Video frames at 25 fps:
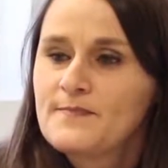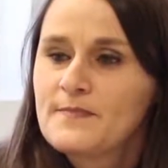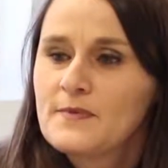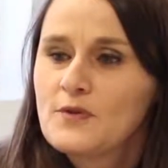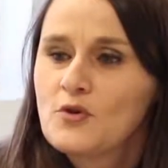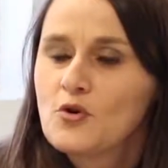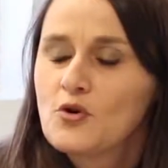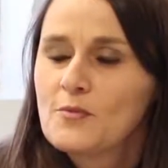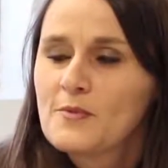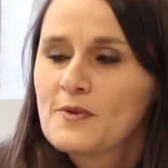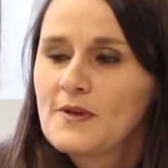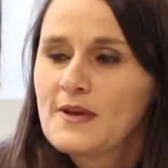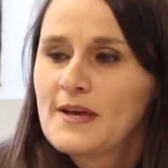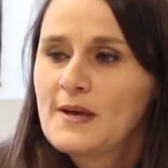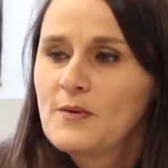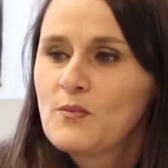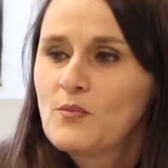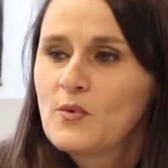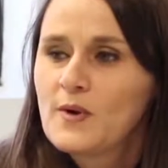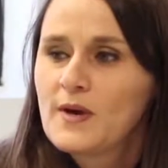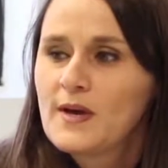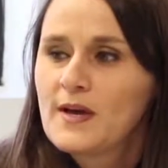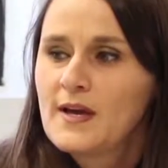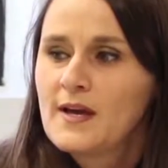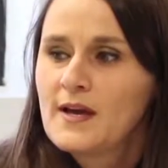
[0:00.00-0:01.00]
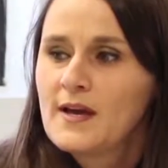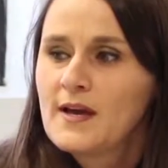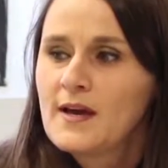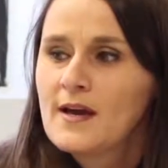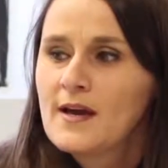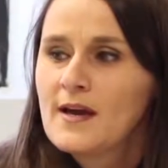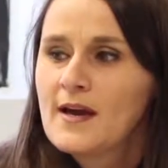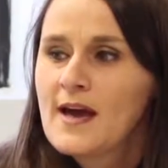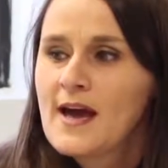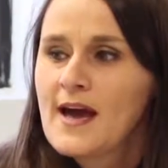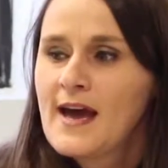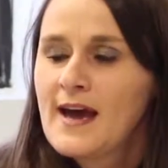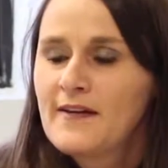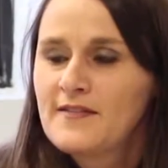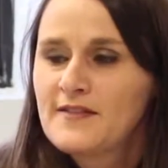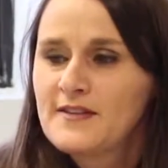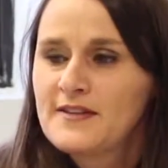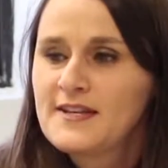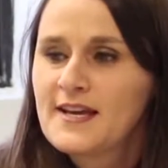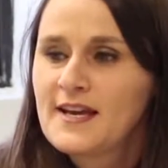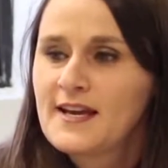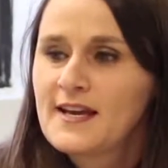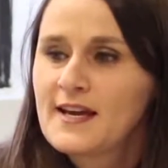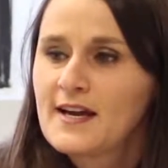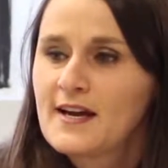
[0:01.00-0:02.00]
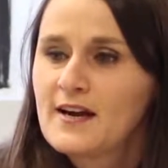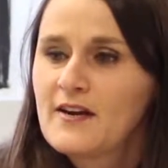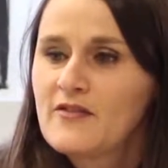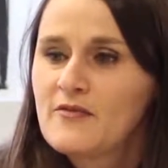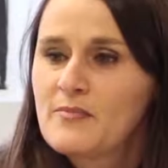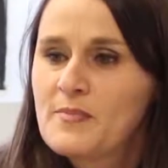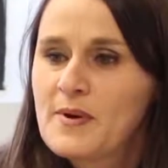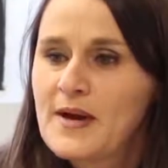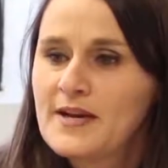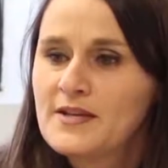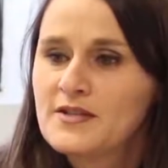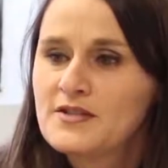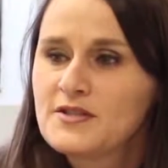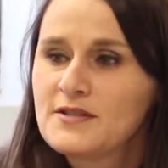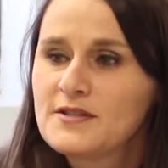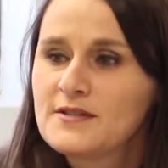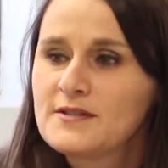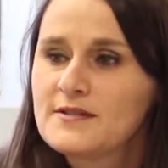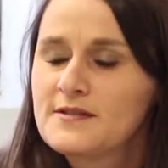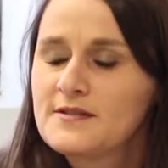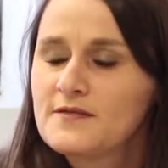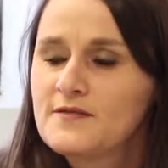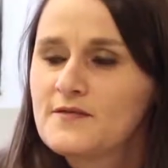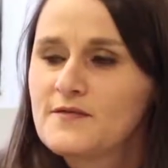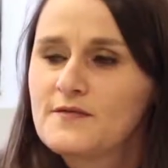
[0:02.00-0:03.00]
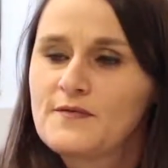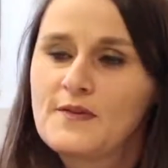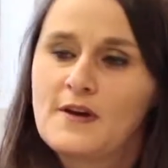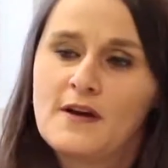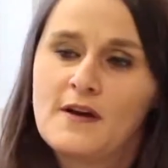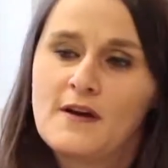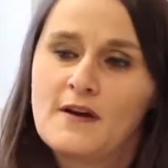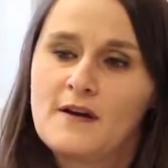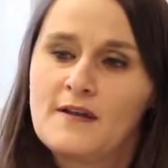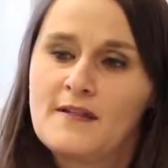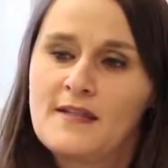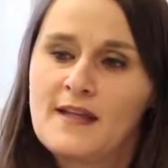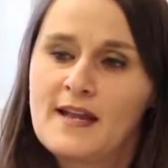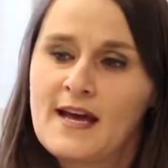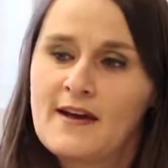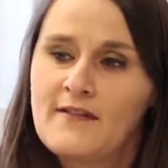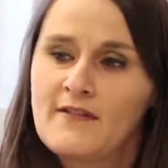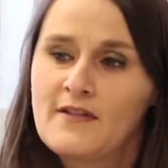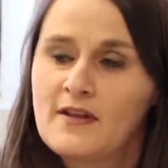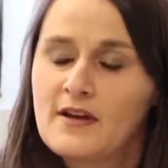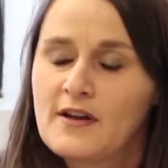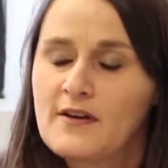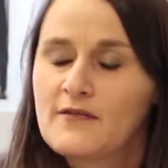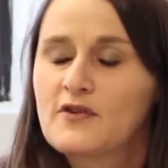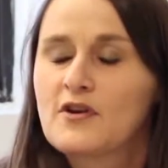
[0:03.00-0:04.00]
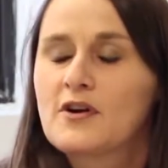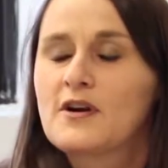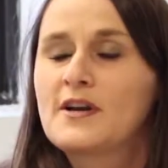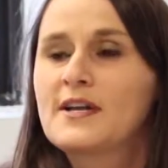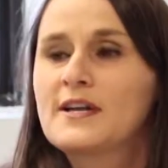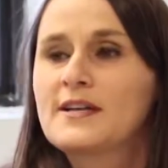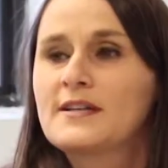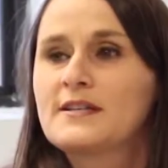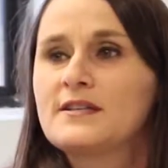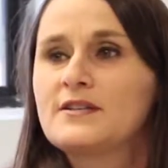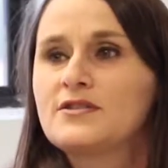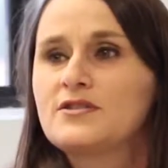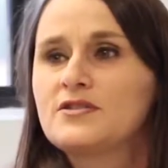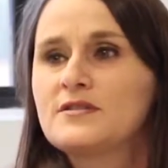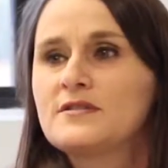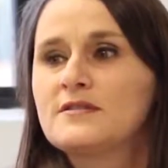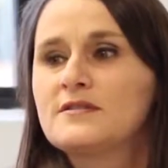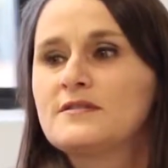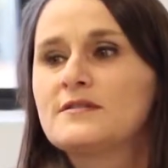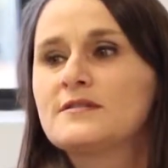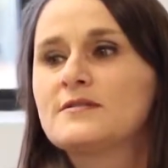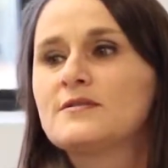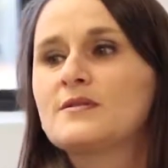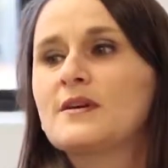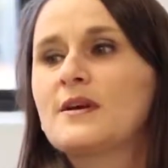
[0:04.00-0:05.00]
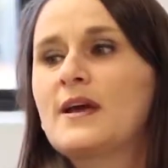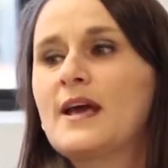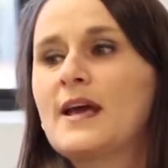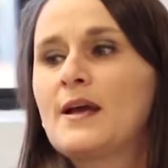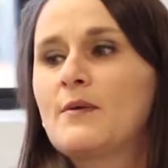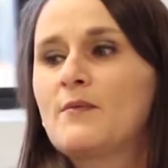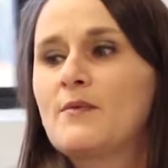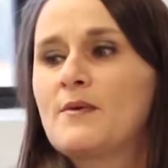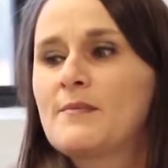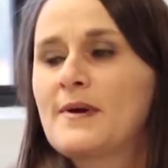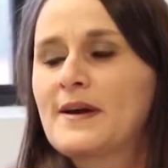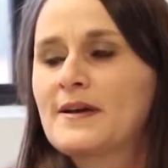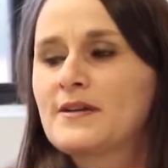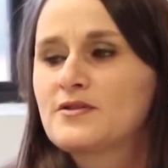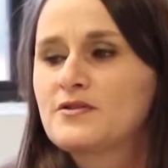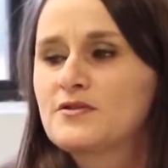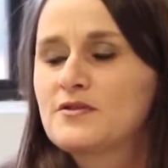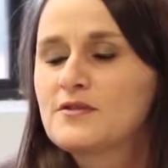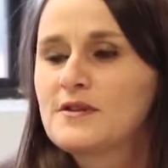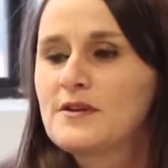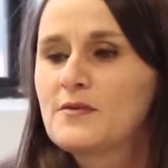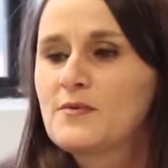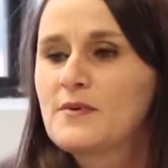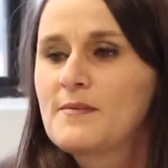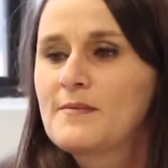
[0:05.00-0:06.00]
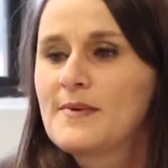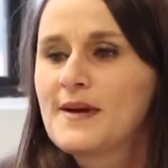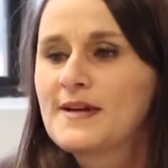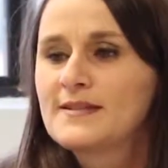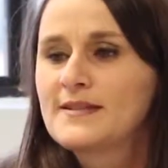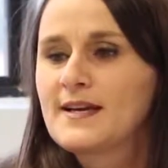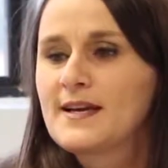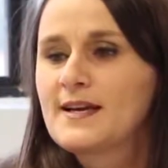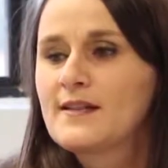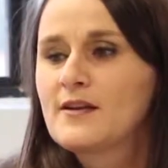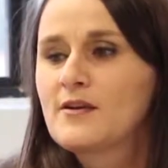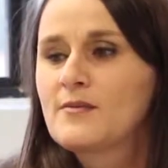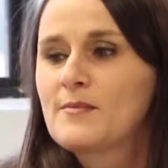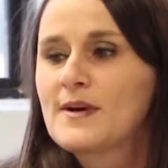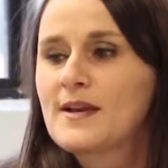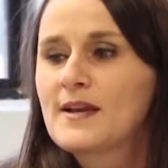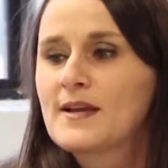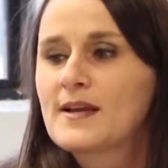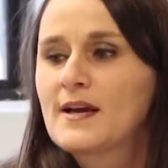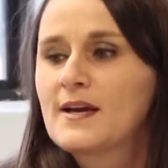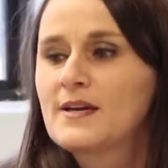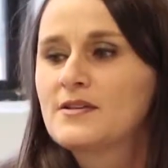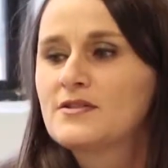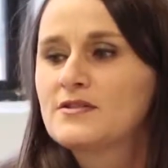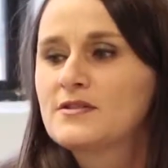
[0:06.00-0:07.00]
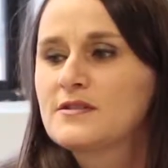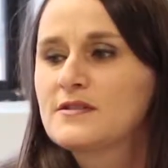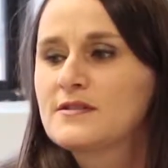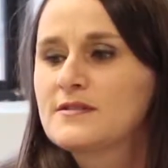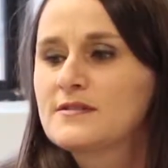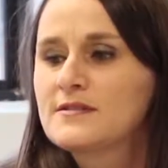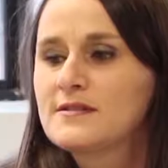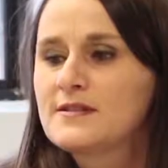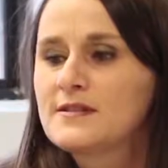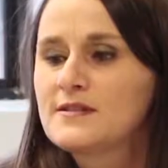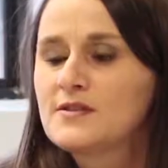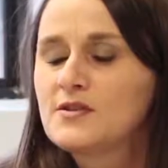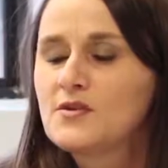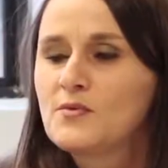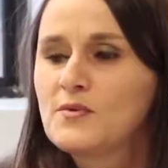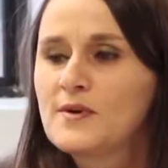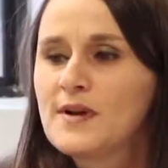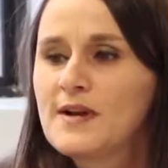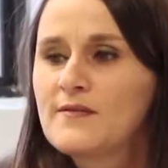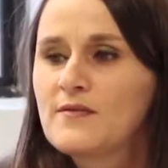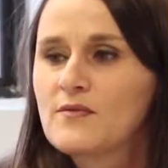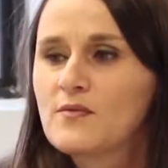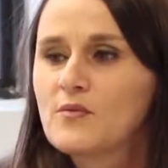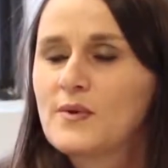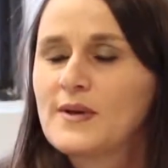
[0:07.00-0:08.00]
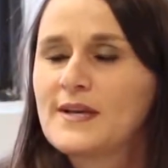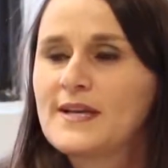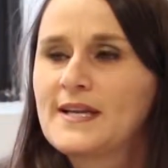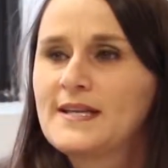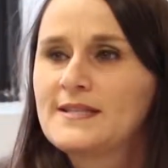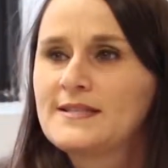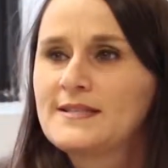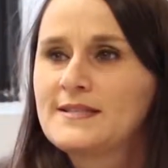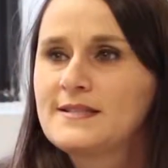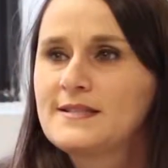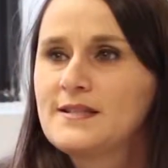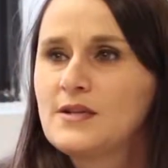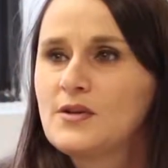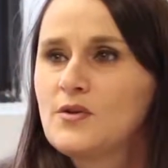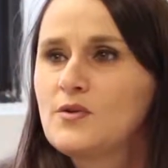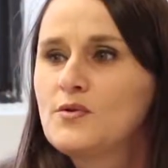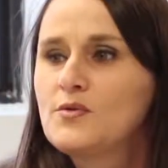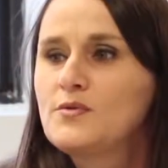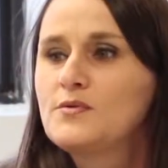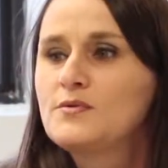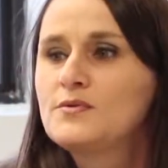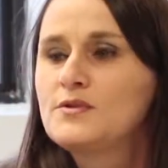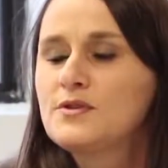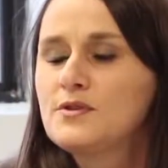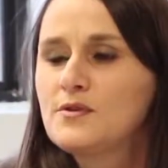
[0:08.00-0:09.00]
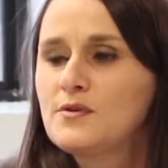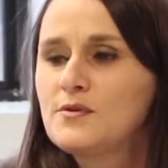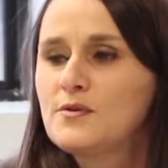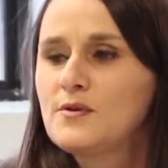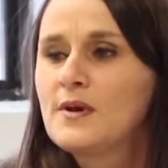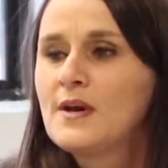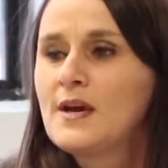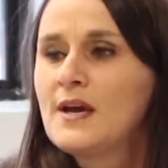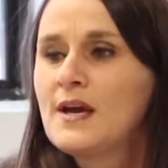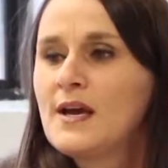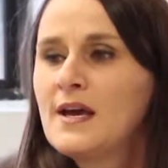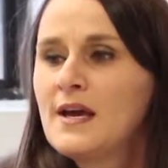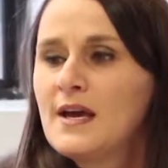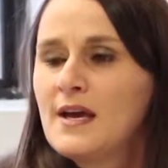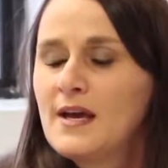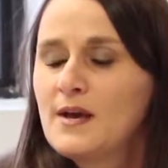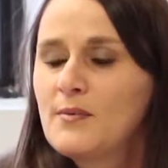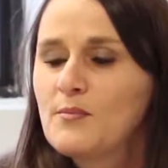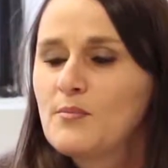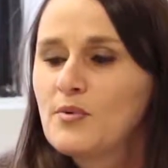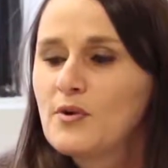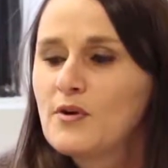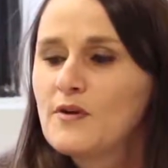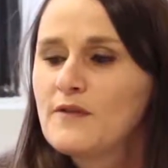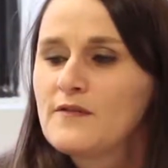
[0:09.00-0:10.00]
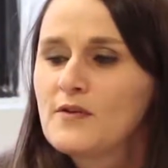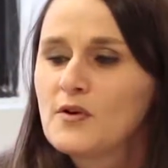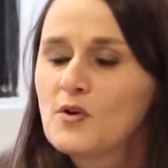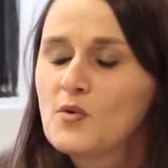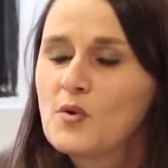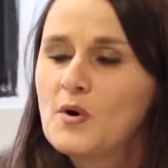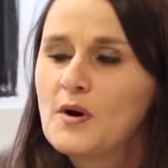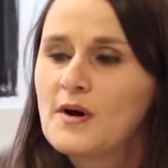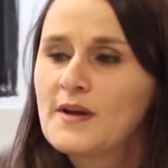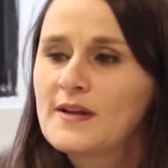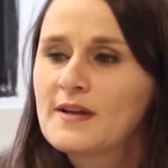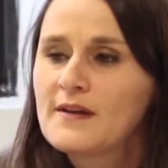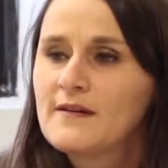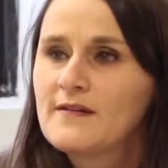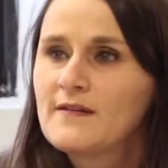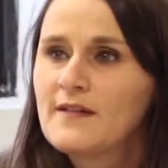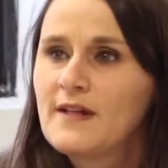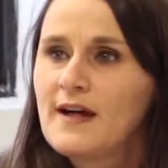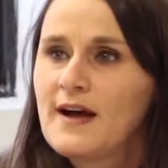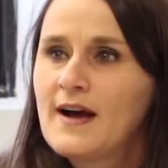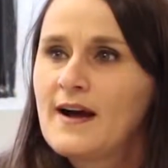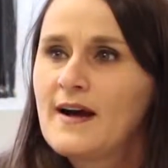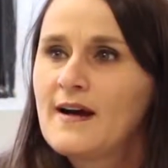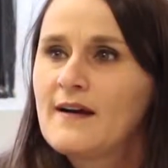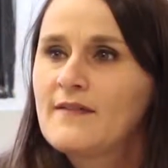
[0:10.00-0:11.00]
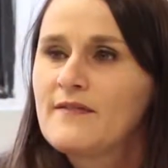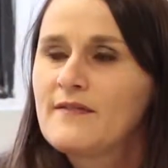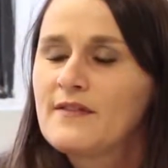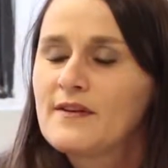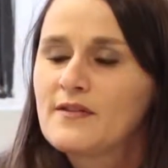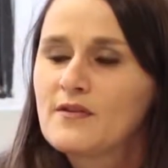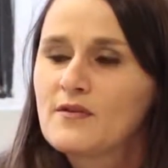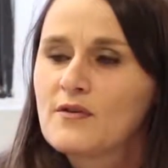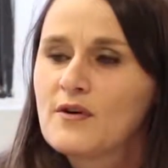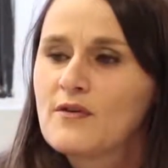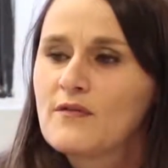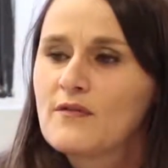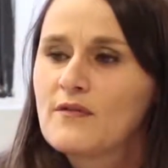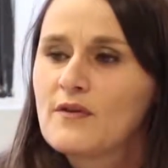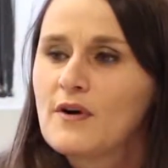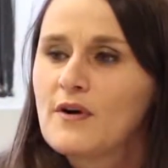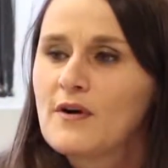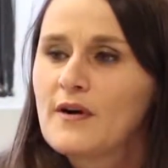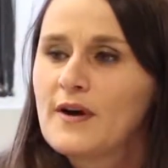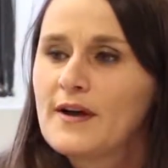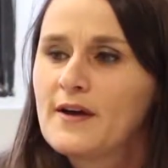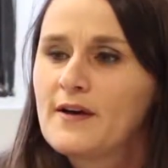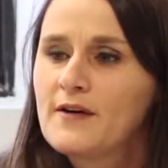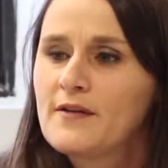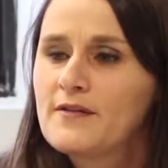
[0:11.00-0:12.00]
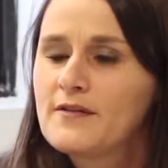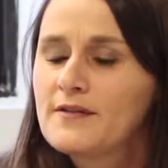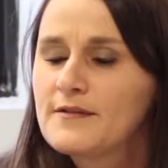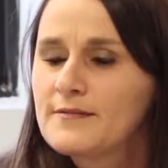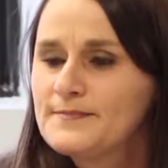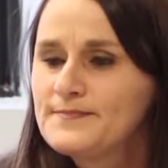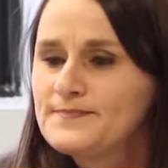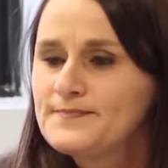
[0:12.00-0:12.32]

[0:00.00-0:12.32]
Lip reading: Normally, we have to take care of patients that have a lot of chronic conditions, and we make sure that we maintain their medications and do whatever we need to do to improve their quality of life and their overall health.